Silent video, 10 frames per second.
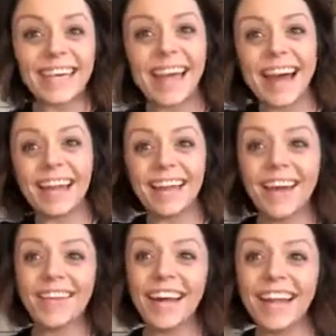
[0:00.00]

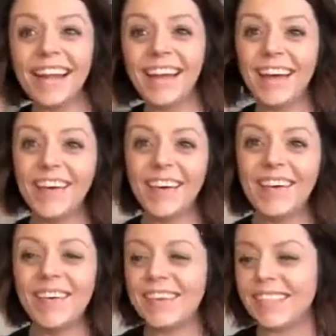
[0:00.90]
Hello, hello,
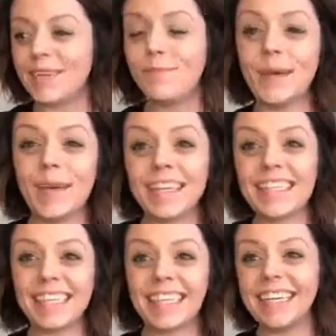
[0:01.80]
Team Booty
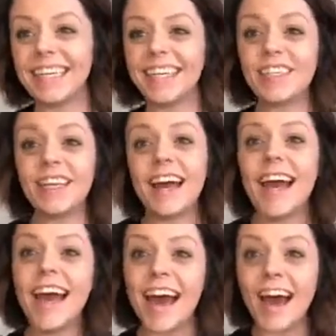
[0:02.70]
Surge.
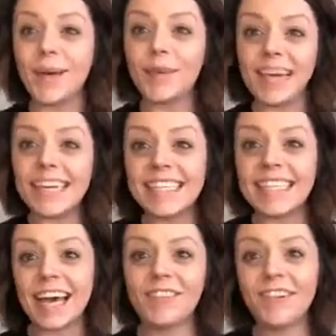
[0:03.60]
How is
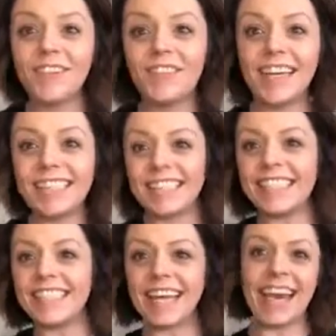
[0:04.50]
everyone
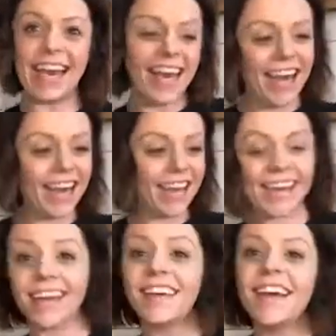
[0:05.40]

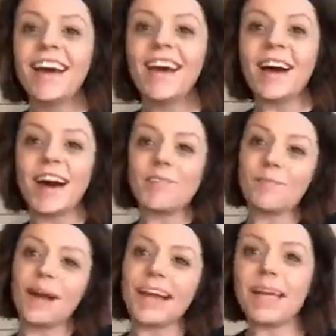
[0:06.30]
today?
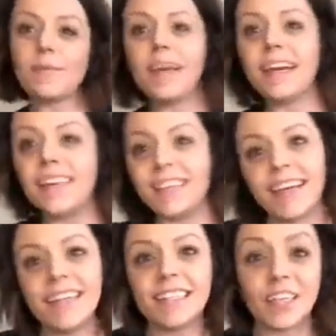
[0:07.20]
My name is
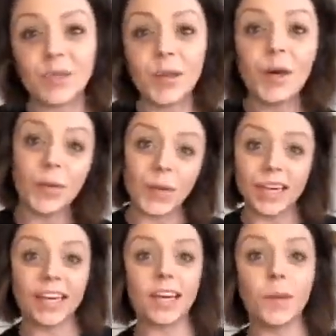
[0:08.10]
Desiree
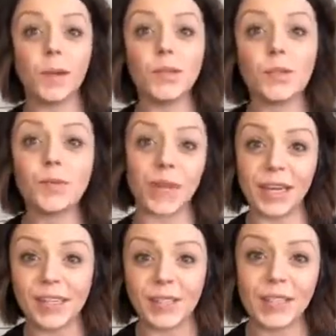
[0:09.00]
Hoye. I am a
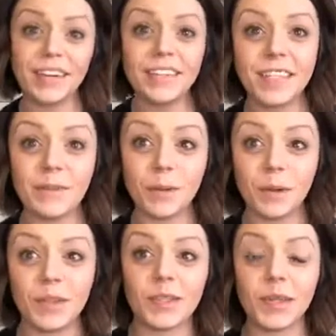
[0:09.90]
director on Team
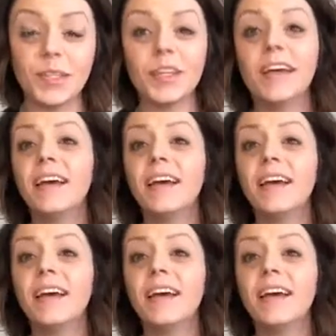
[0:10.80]
Beauty Surge.